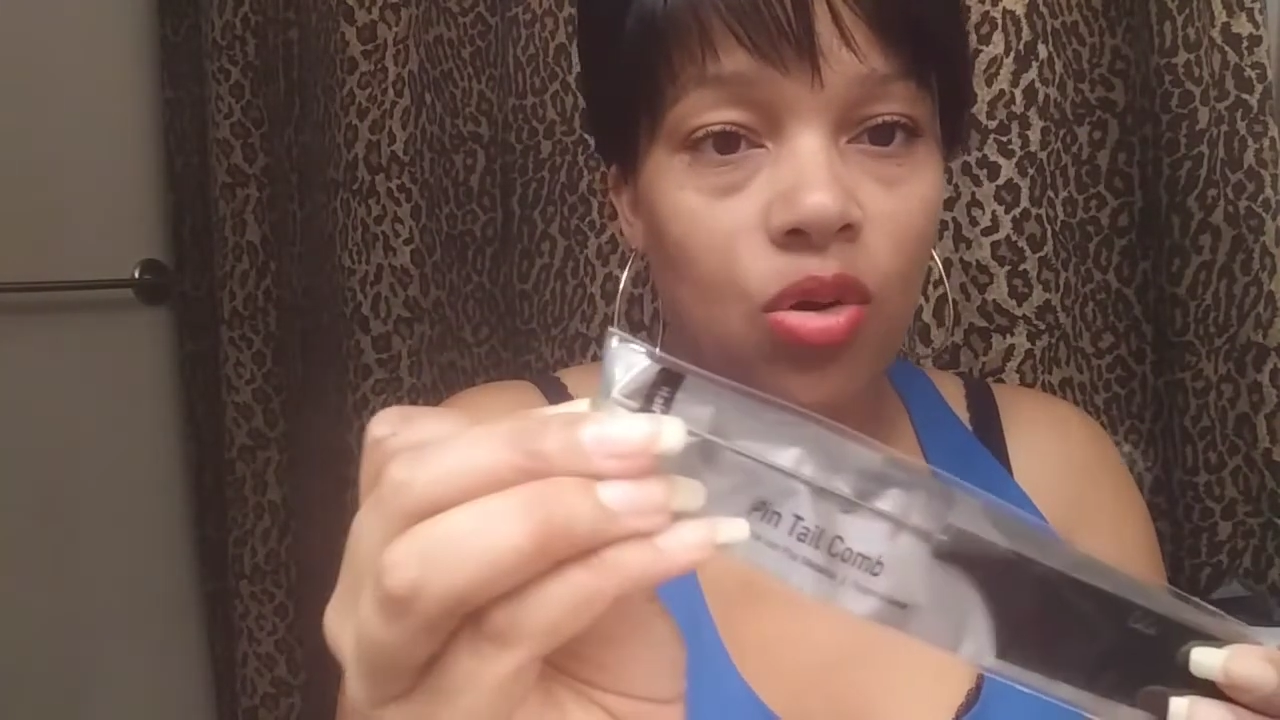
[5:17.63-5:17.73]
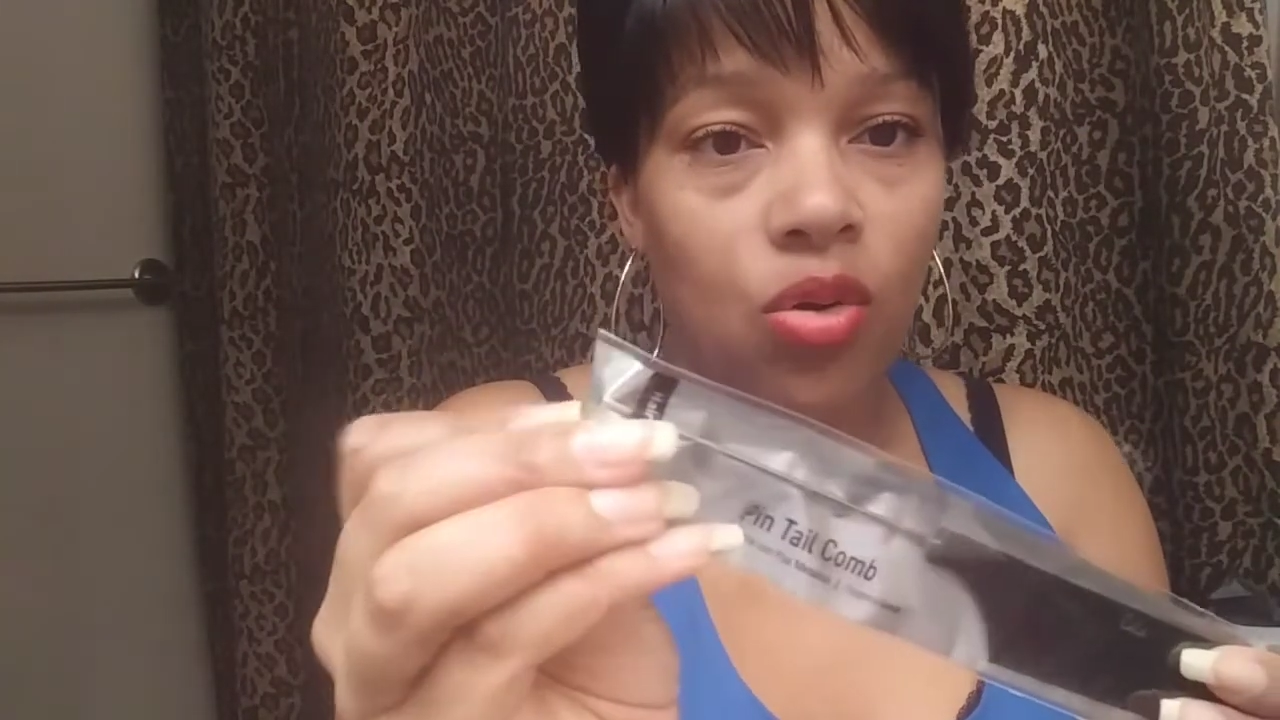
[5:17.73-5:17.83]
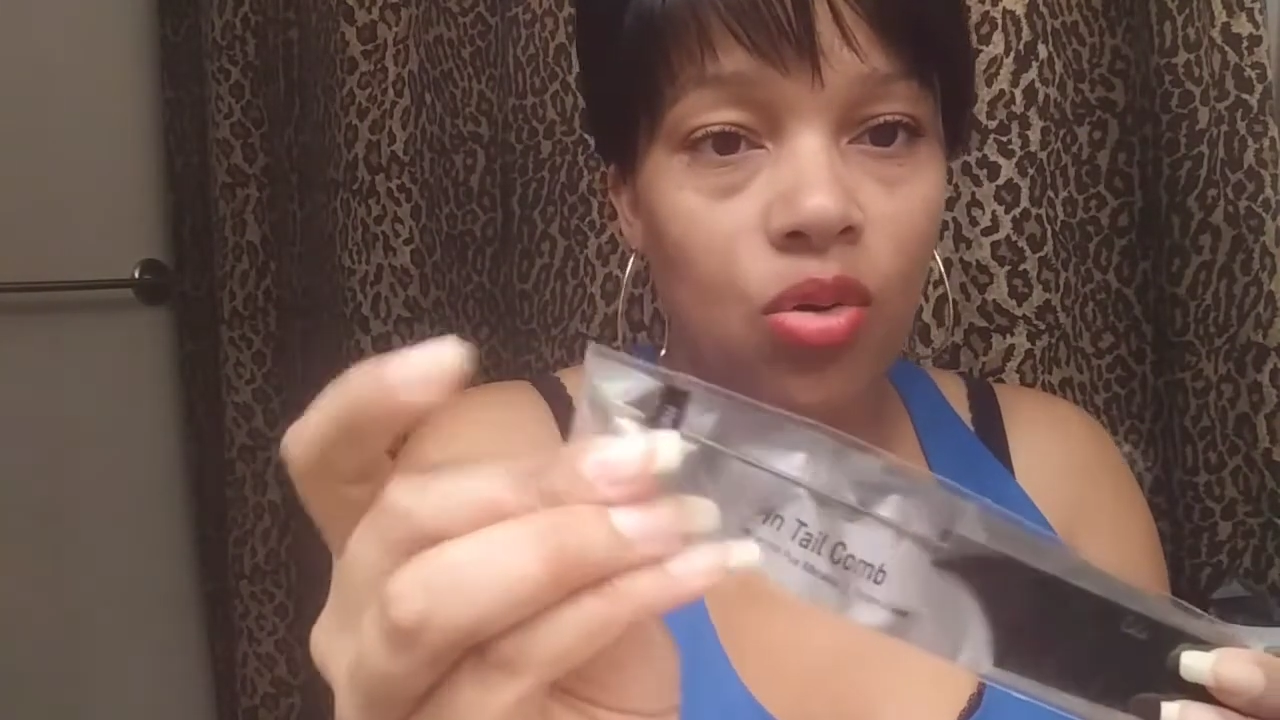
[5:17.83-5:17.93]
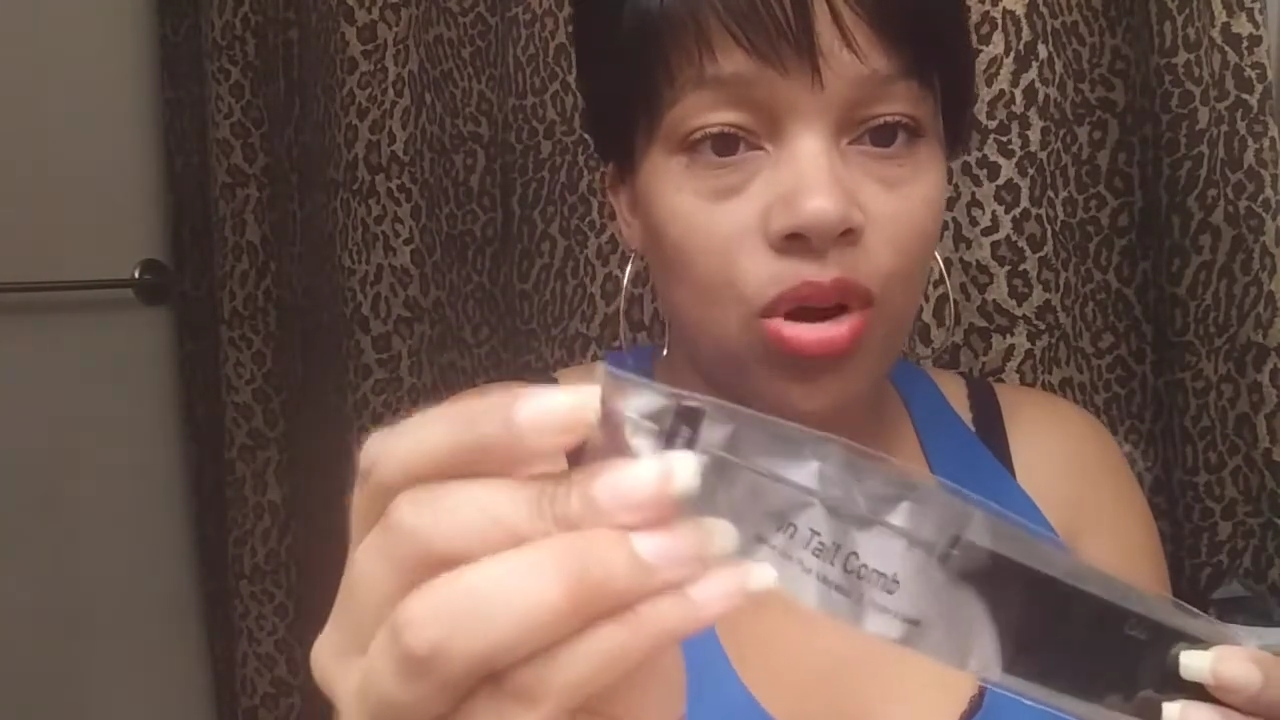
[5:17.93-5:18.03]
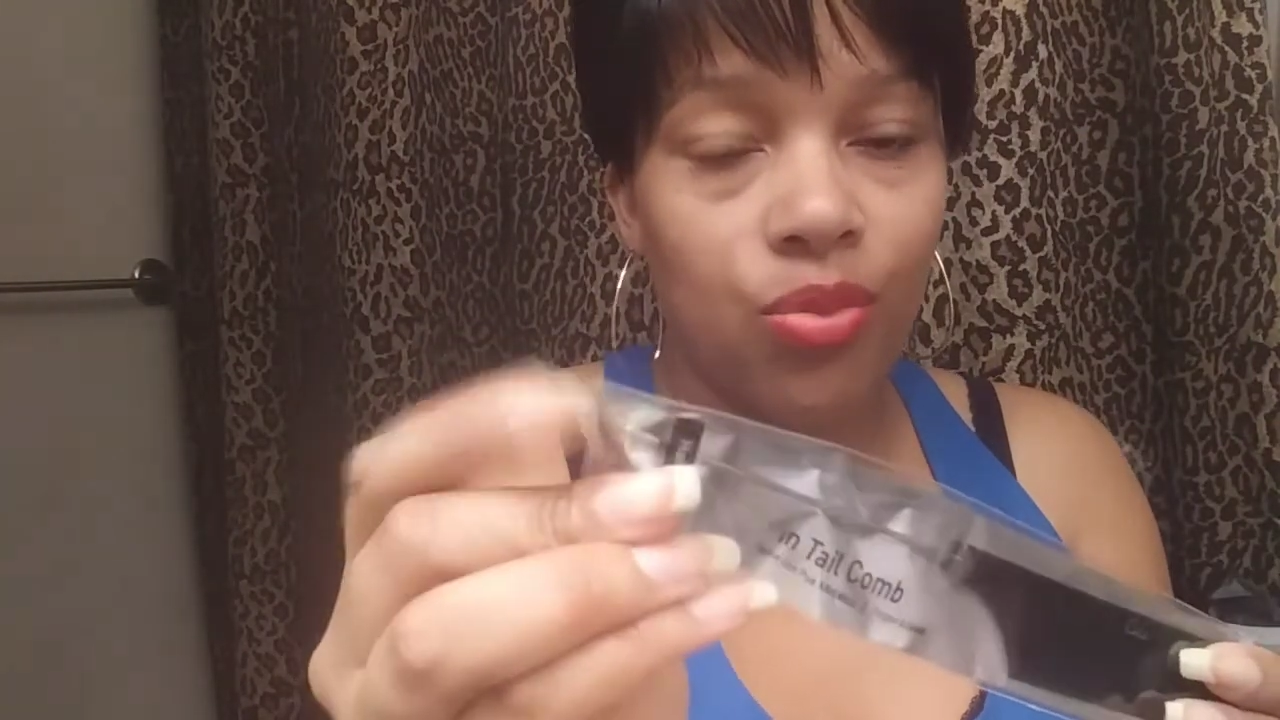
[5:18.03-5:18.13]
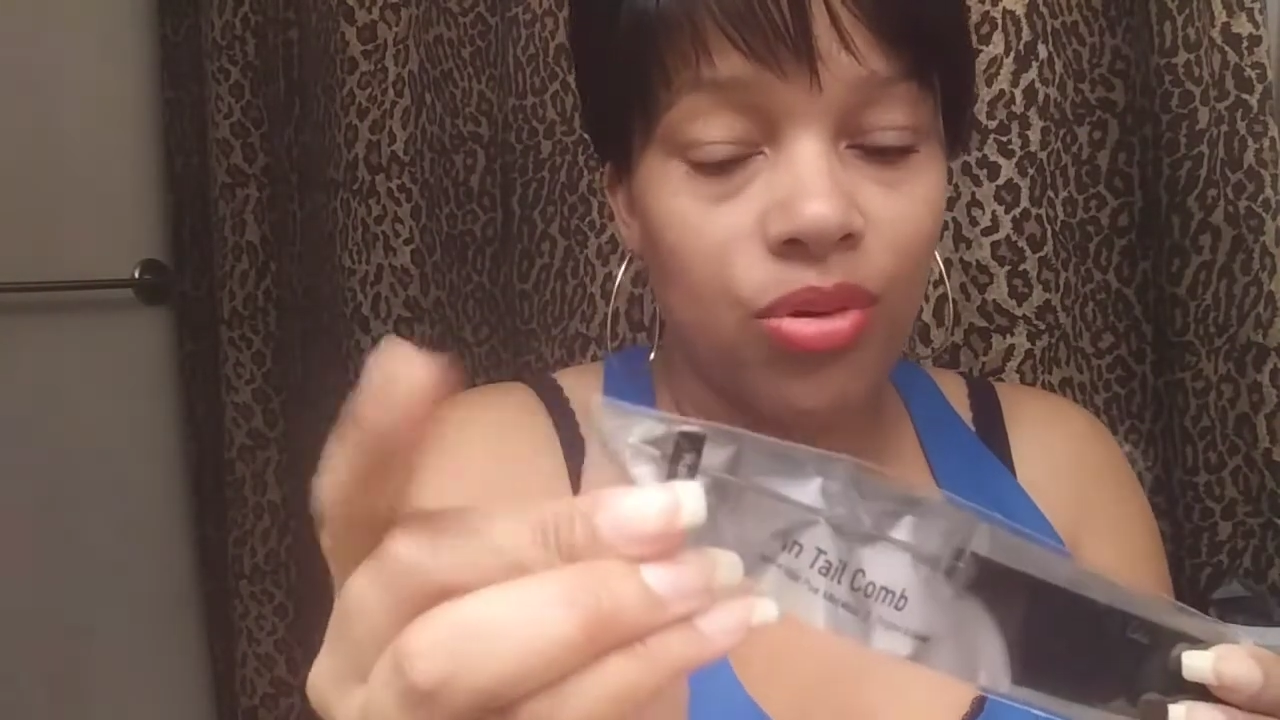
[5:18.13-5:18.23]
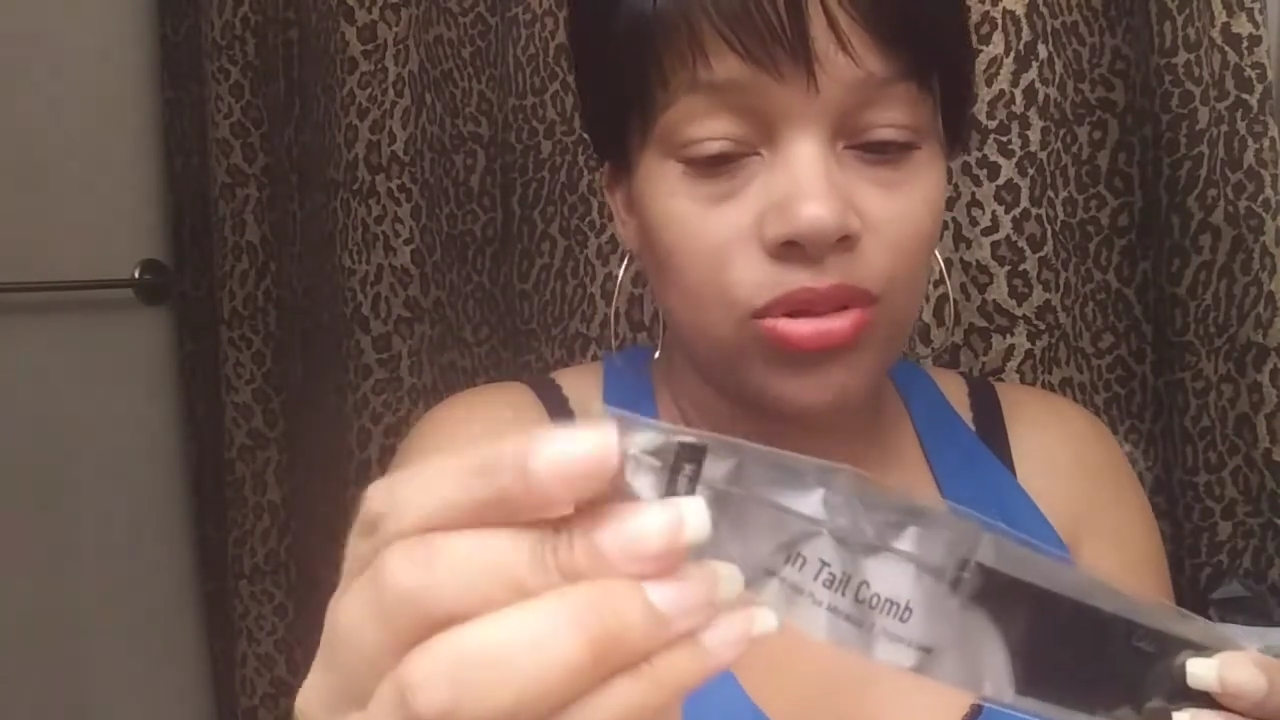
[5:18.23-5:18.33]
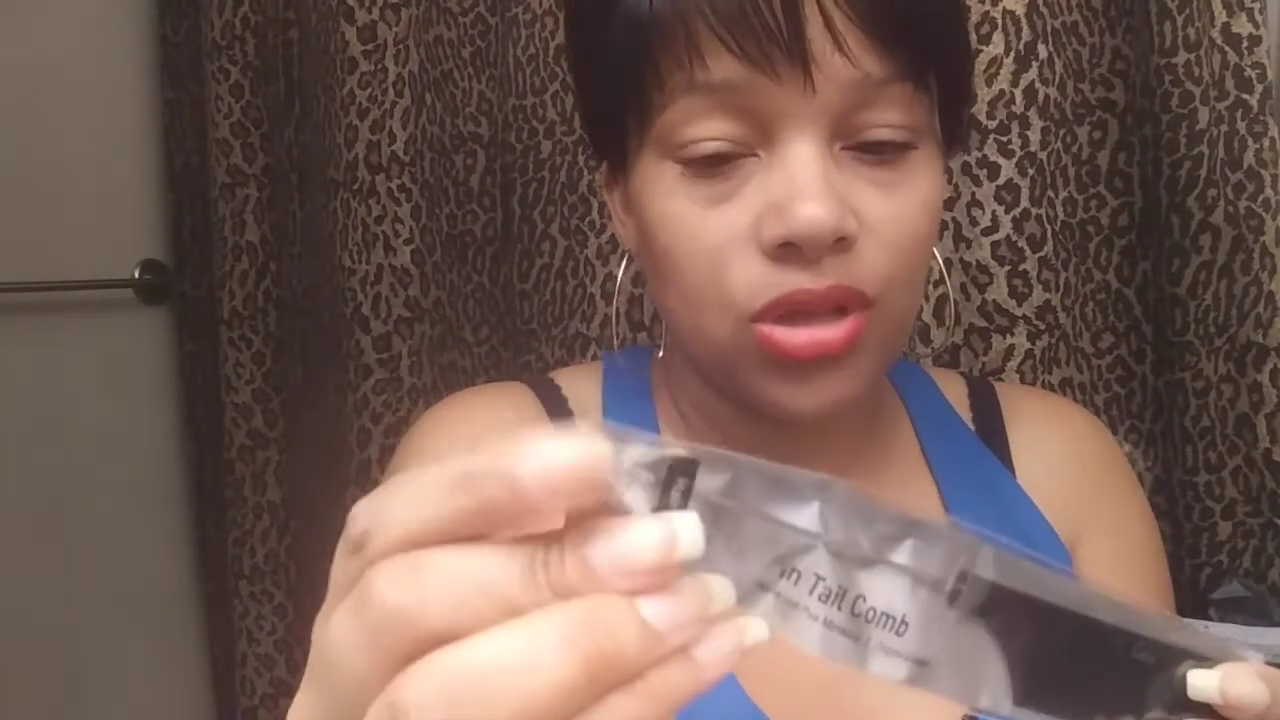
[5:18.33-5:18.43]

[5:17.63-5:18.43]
are horrible,